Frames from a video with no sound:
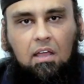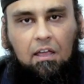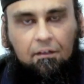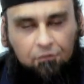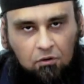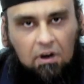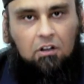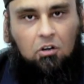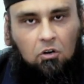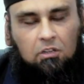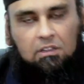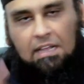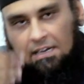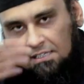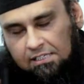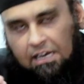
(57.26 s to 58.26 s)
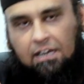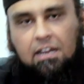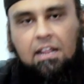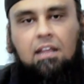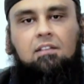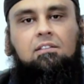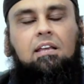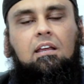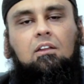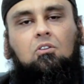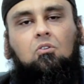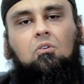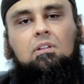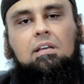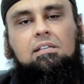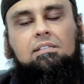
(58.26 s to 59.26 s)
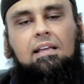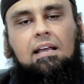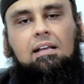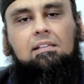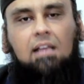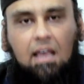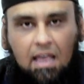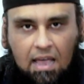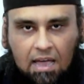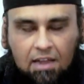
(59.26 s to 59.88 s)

If you are truth, then see, see, do these things